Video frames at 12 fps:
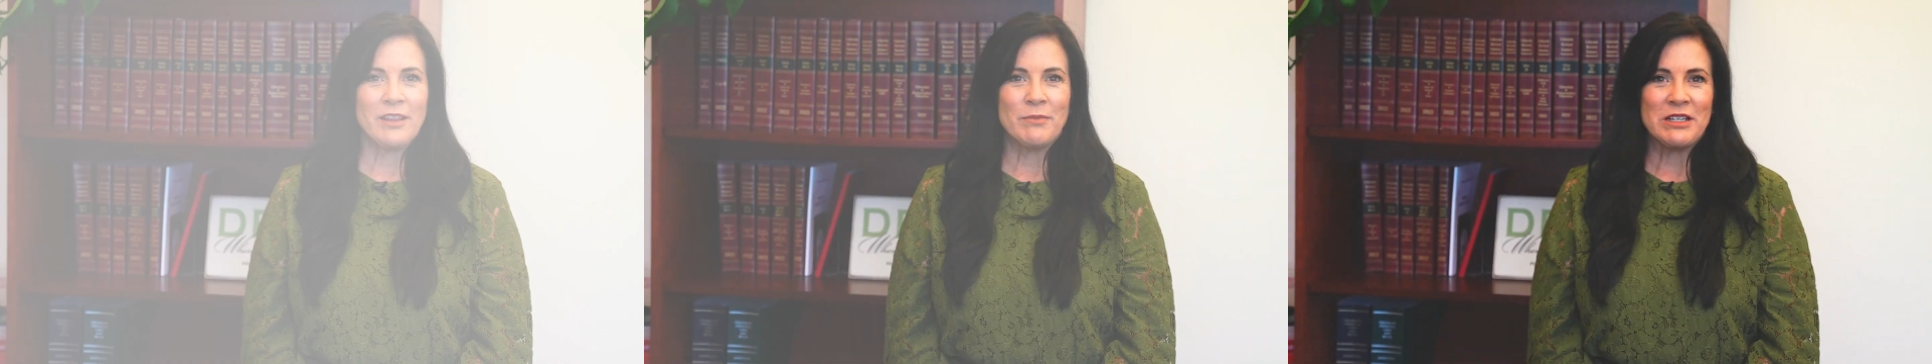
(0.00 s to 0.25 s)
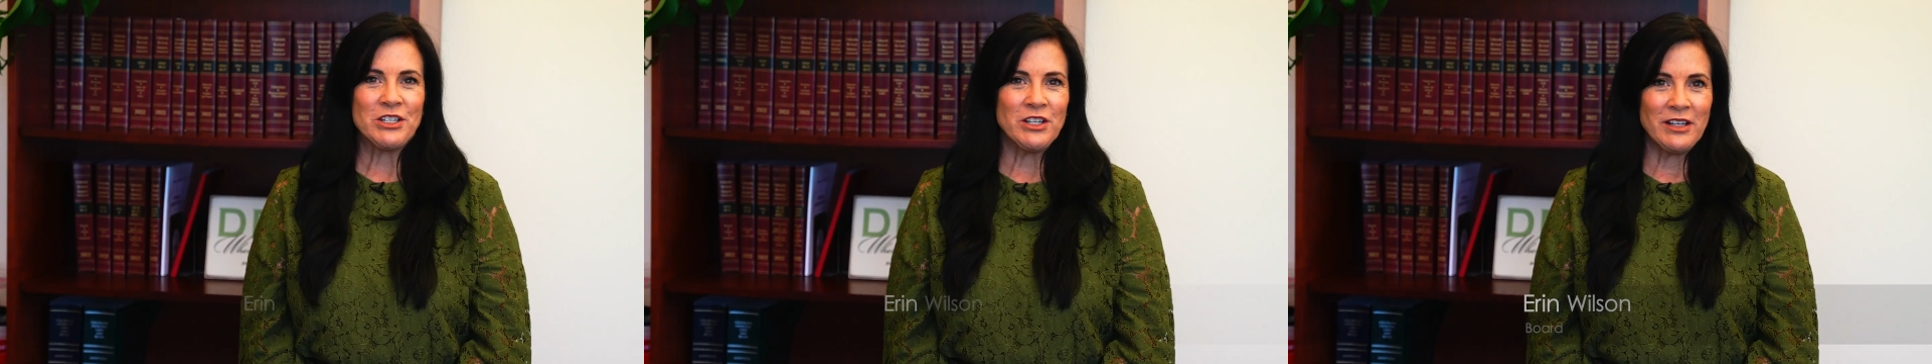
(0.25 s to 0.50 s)

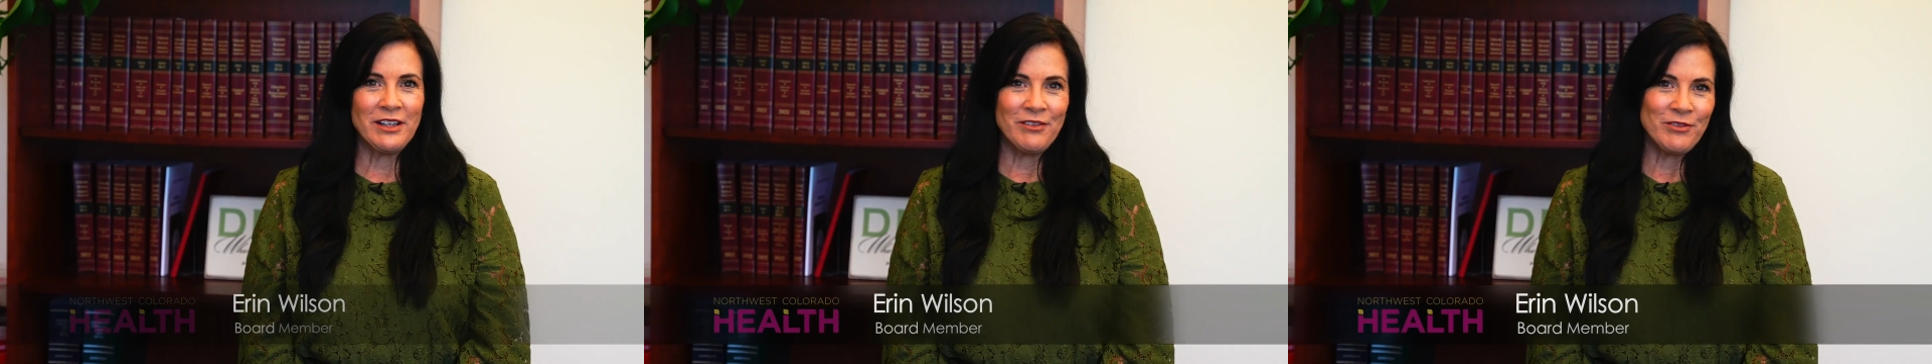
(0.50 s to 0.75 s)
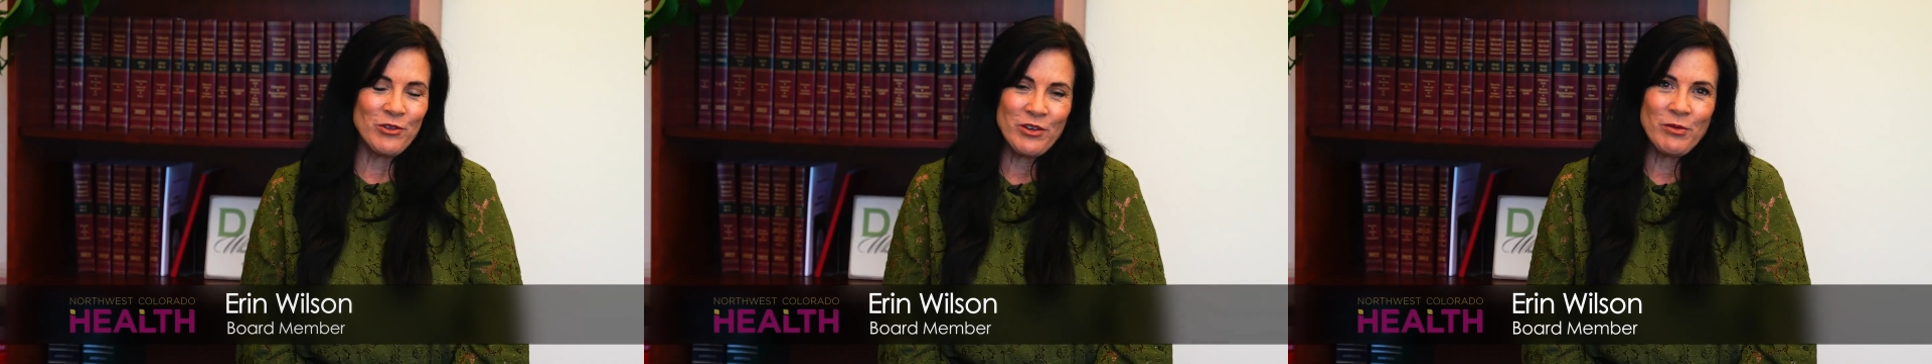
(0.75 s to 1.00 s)
mission
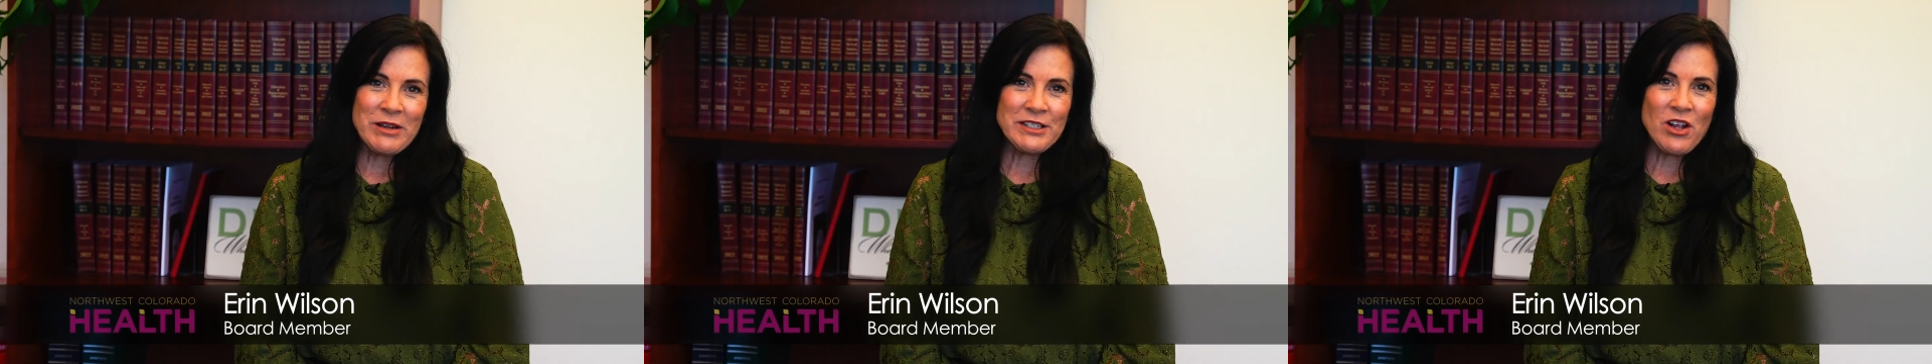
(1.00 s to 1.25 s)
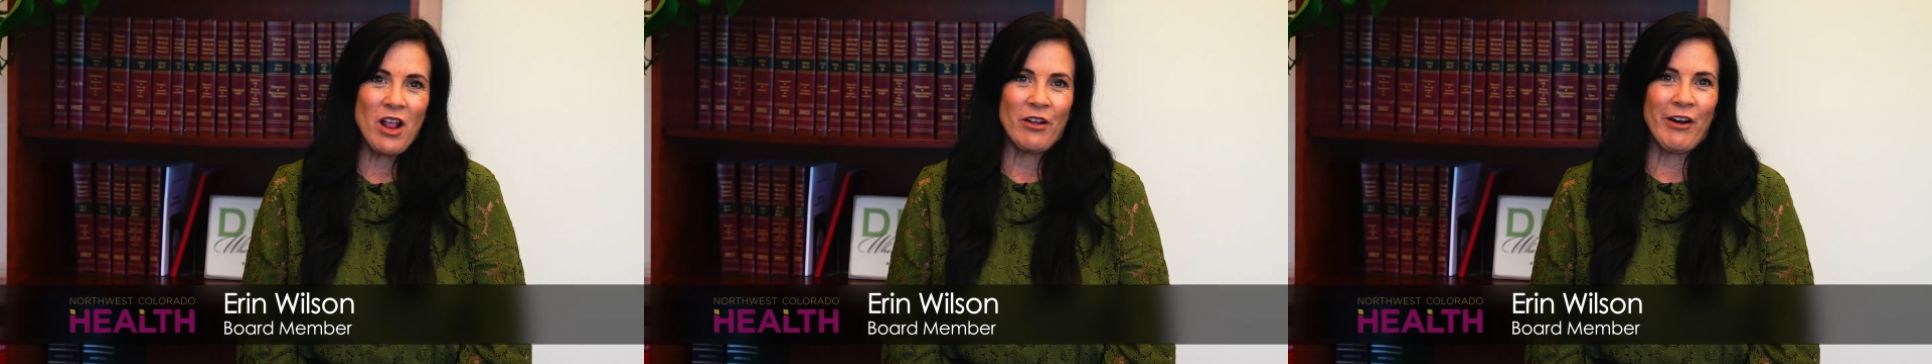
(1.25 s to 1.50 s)
of Northwest
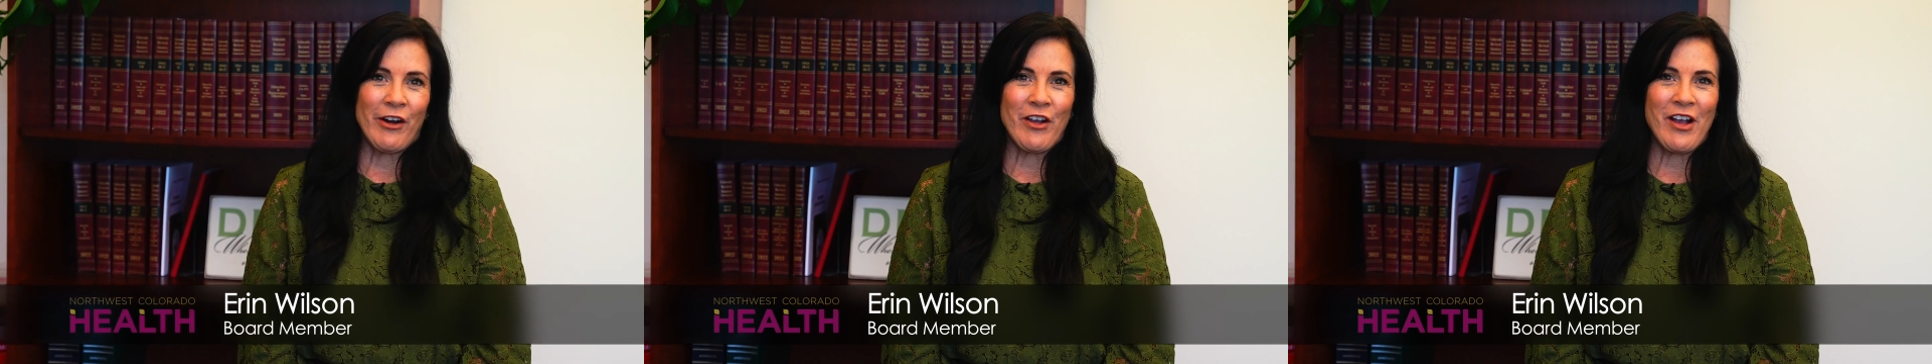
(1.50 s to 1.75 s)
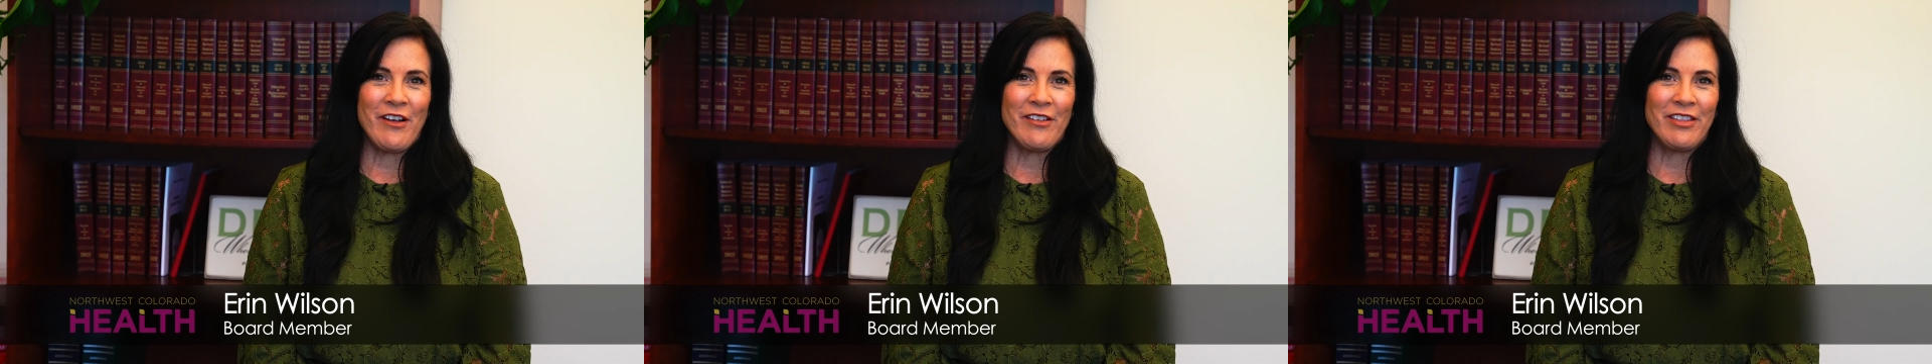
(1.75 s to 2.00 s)
Colorado
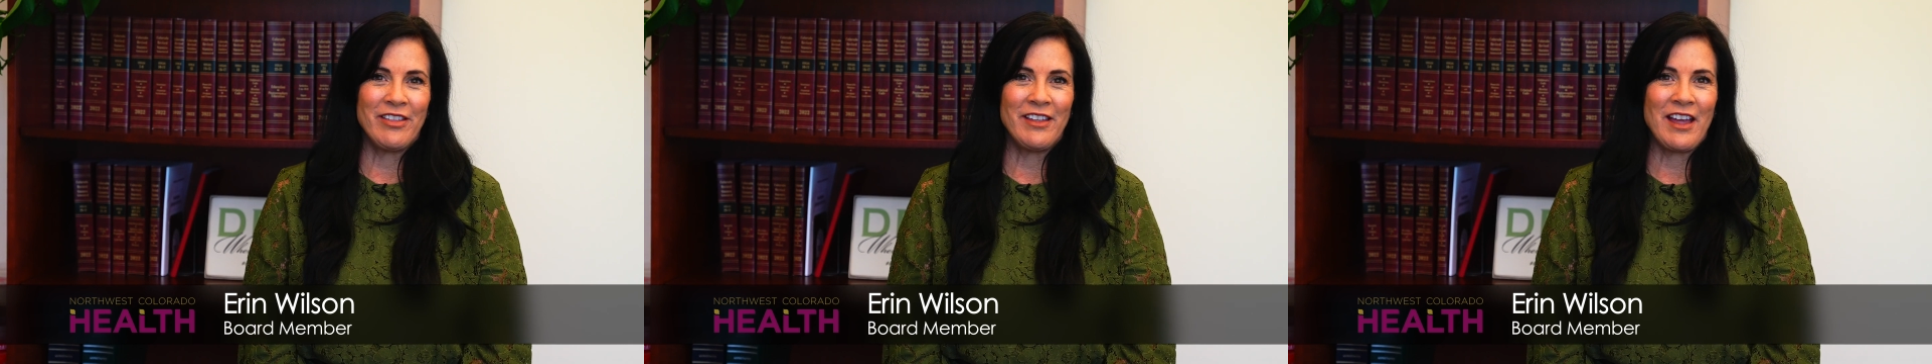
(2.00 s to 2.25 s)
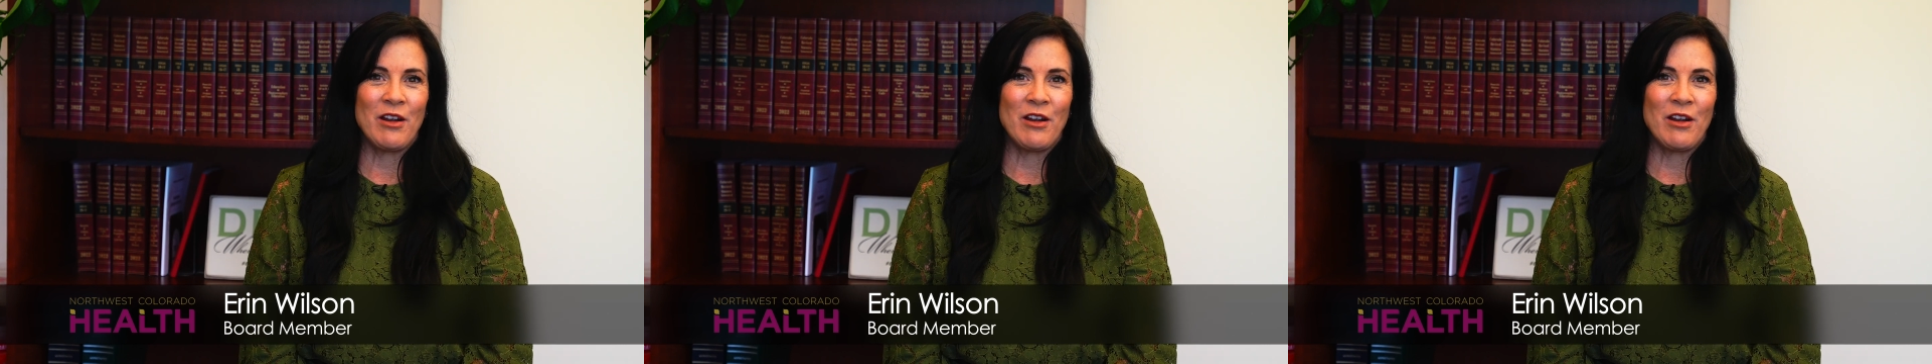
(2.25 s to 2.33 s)
Health,